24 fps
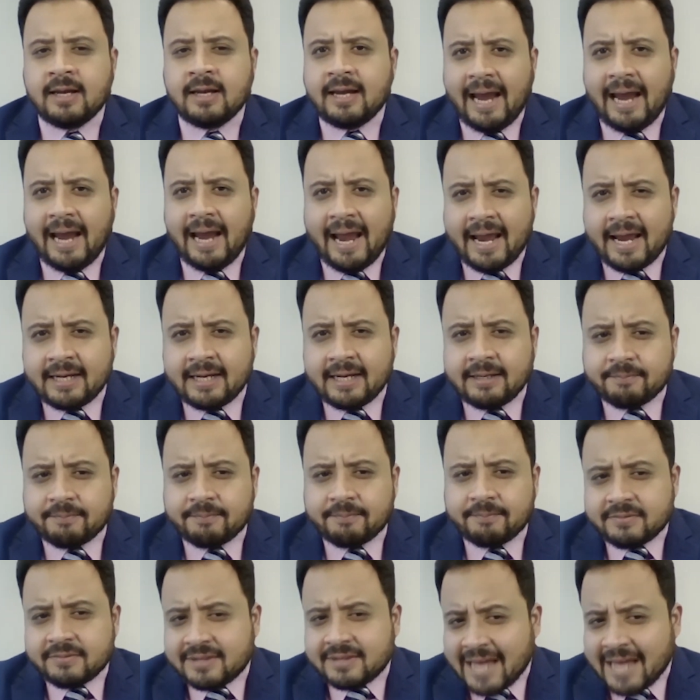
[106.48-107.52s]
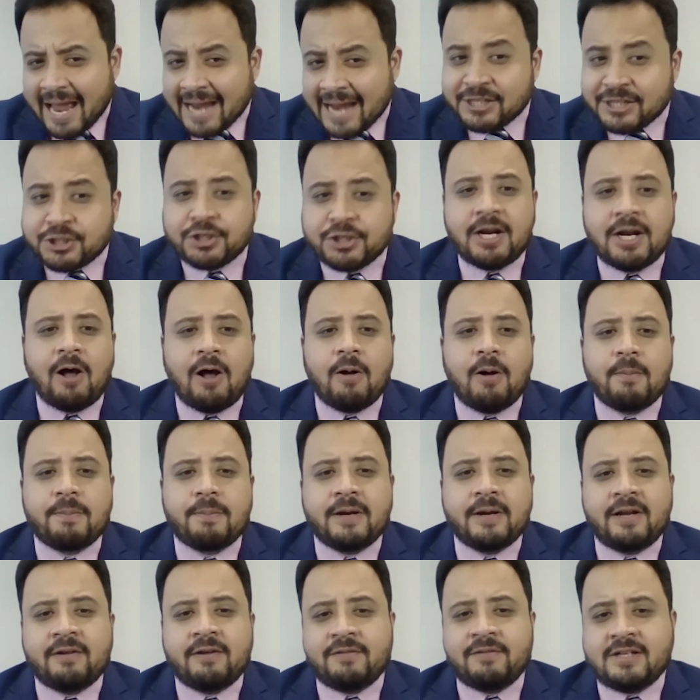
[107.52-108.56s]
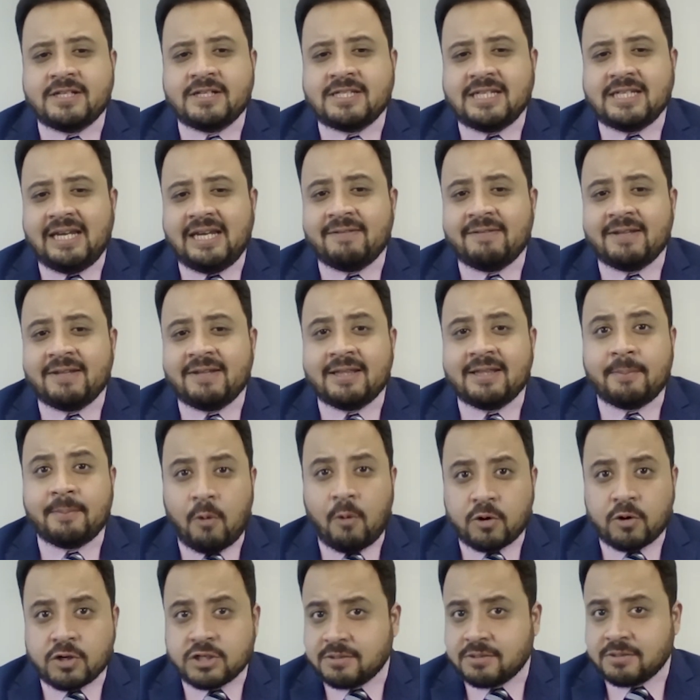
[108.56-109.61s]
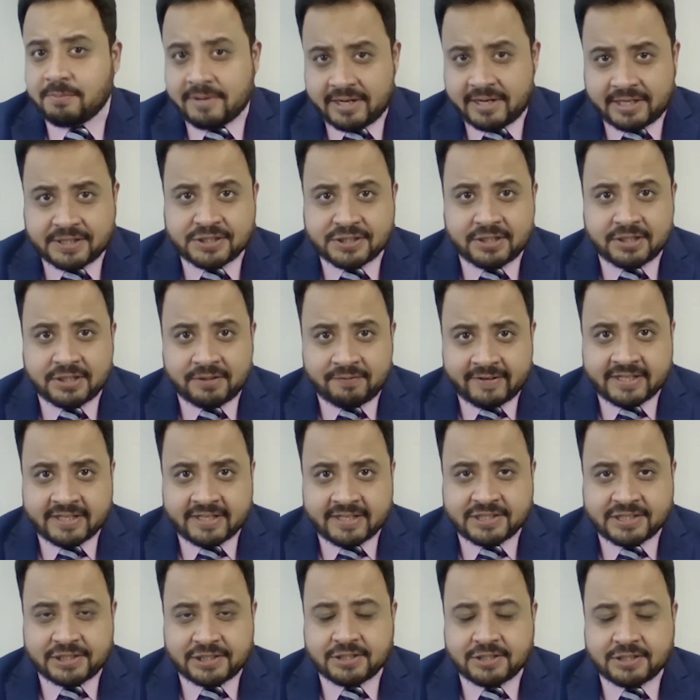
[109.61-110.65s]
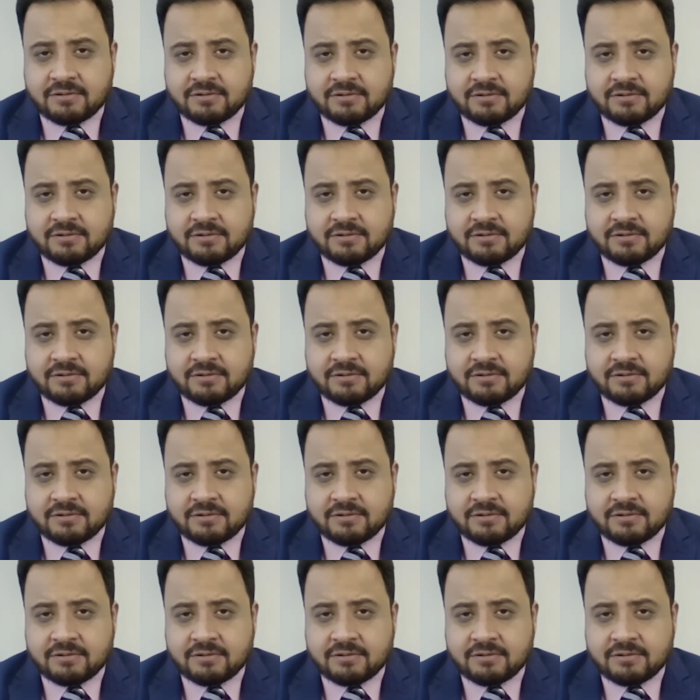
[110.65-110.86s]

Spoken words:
And that should help convince even the most bearish investors.